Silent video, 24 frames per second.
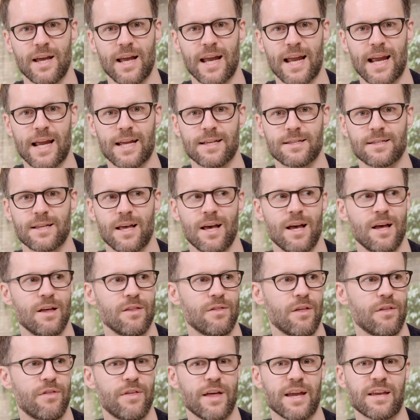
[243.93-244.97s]
It's
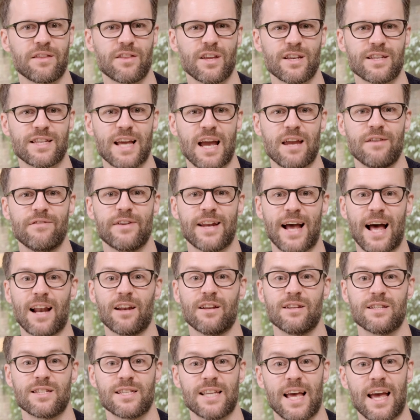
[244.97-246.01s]
the thing that David
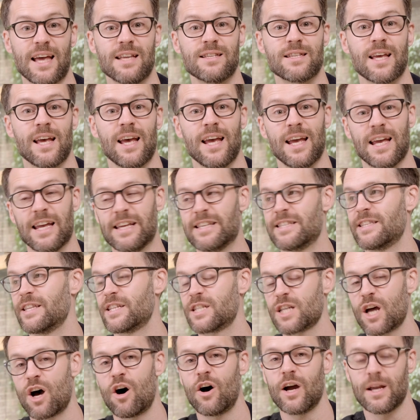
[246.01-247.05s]
Allen says is the
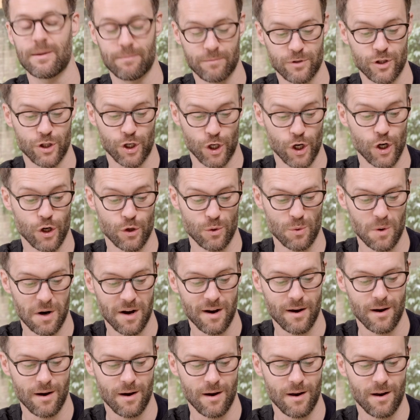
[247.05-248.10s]
time to
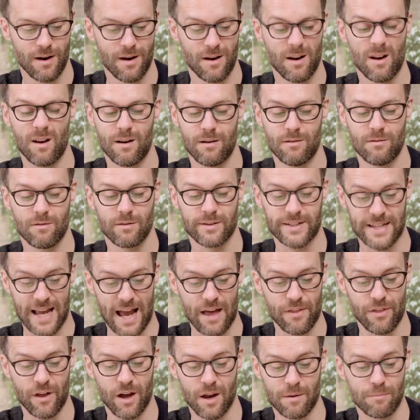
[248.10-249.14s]

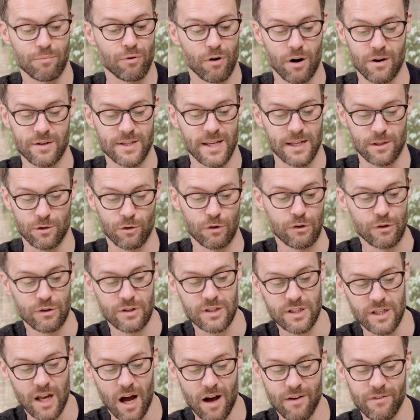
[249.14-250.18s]
gather and process all your
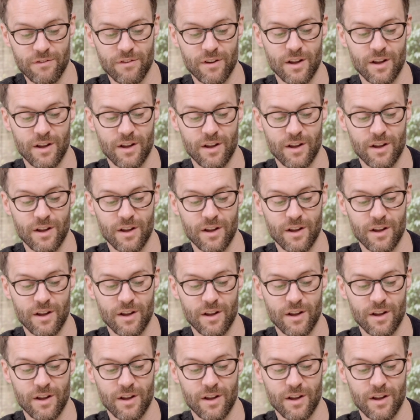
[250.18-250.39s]
stuff,